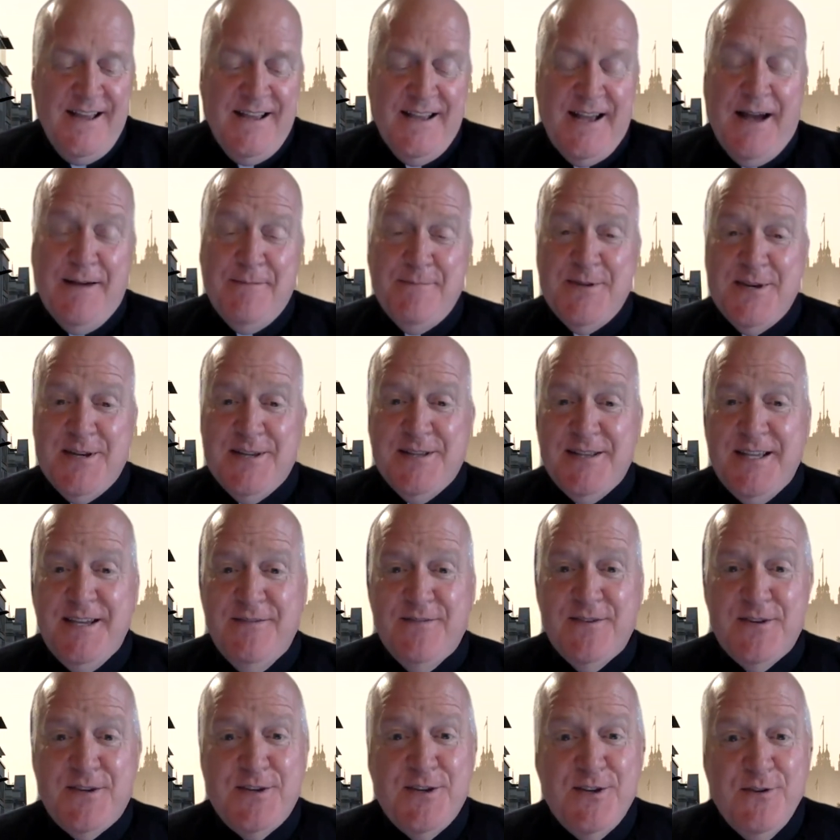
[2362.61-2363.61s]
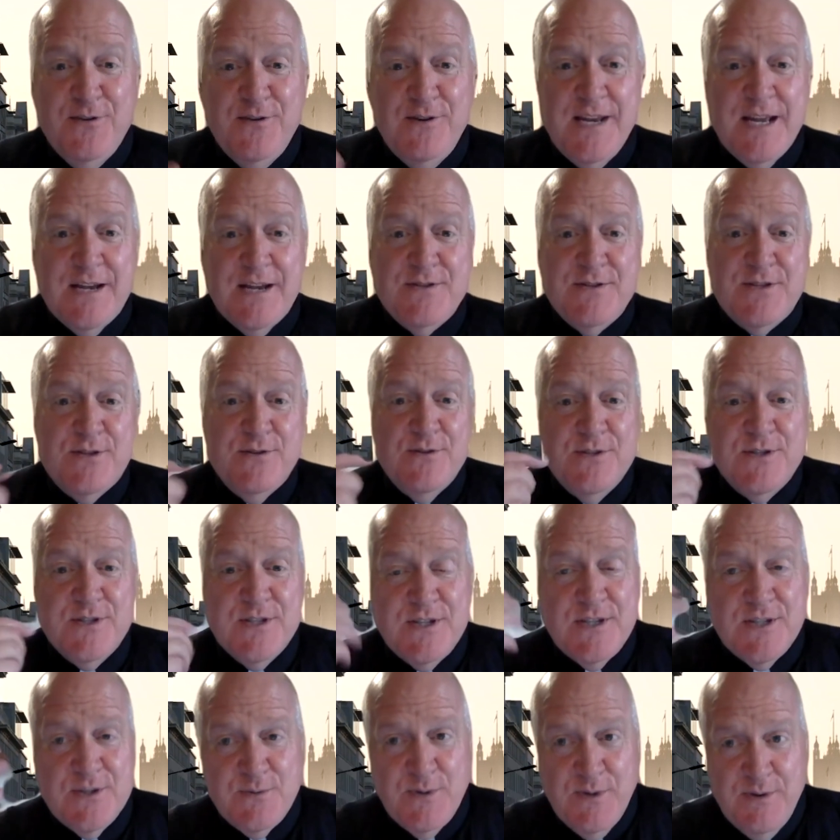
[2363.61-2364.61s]
I'm going to leave it to you now,
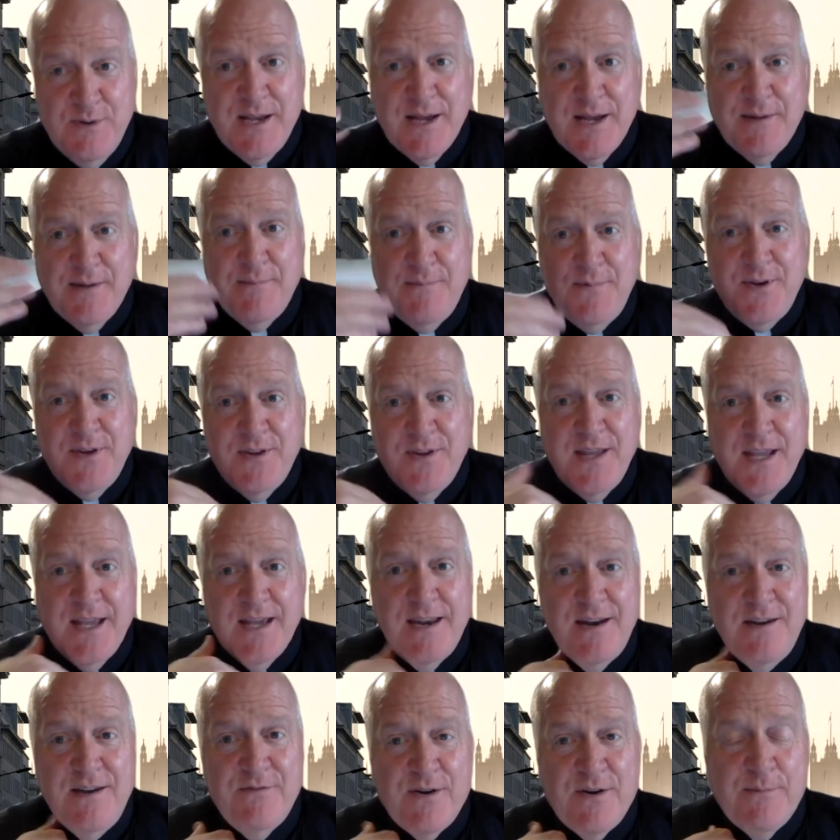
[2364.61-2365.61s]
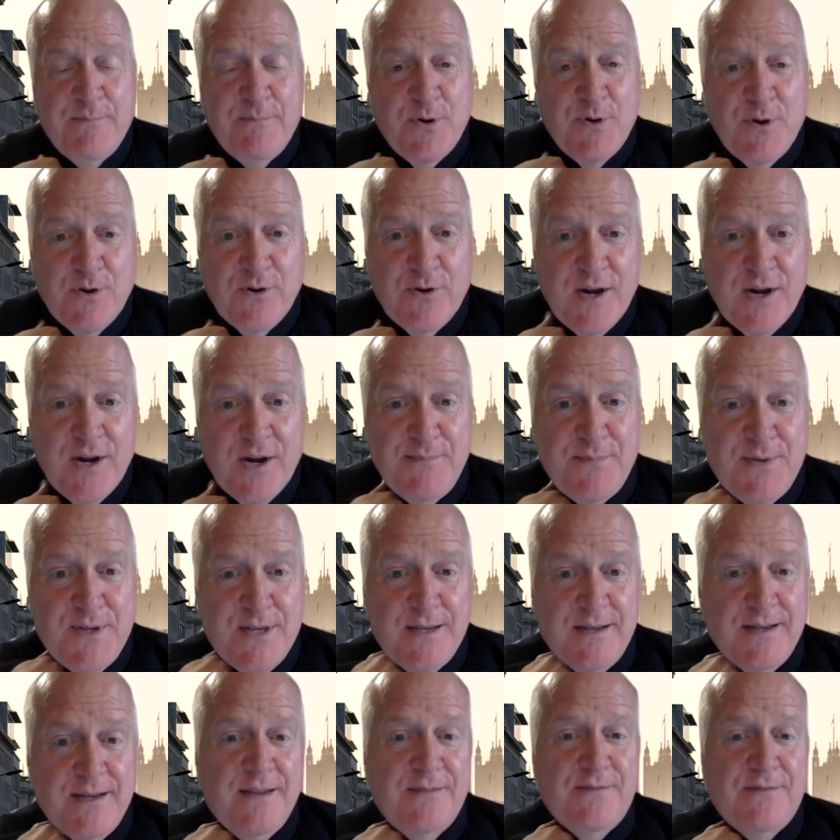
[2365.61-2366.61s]
Susan, as we come to the end of our program,
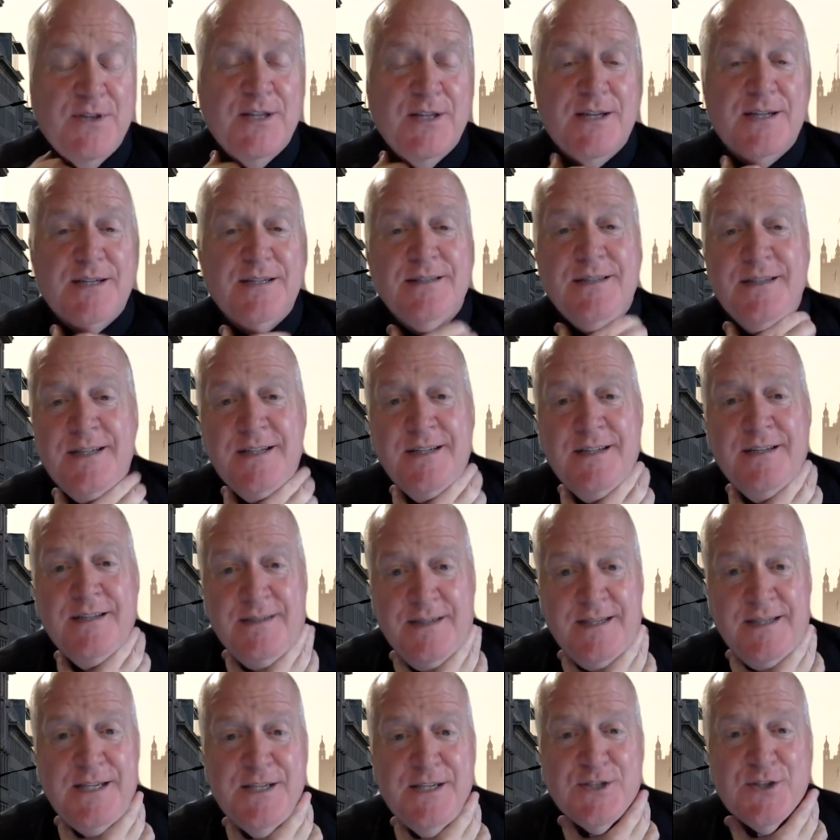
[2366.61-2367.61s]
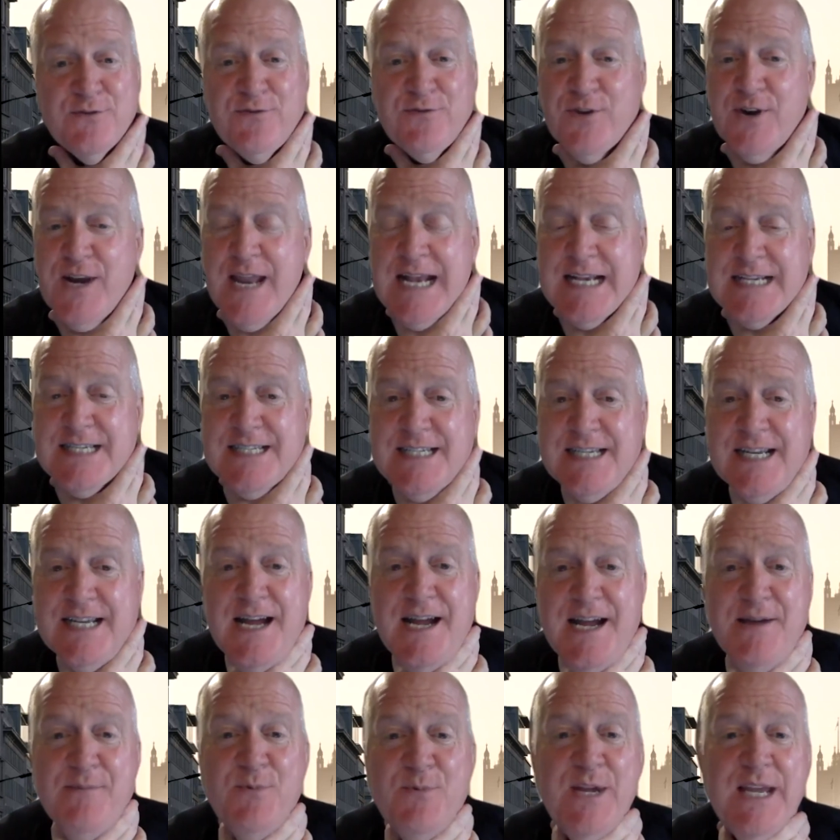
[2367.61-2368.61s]
to give a little teaser for next
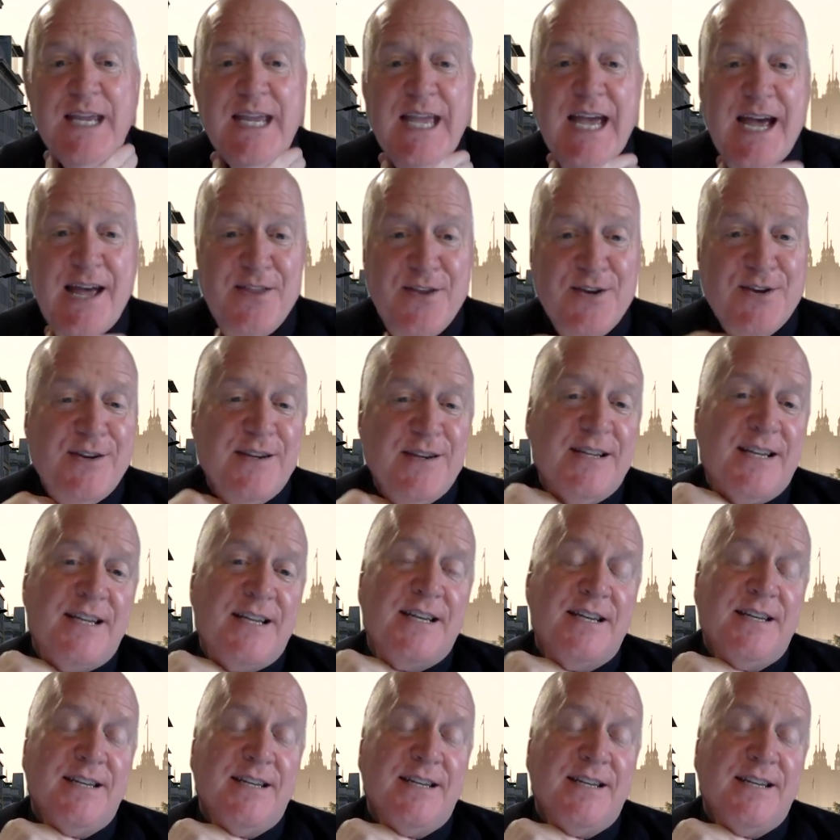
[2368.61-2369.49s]
time we gather and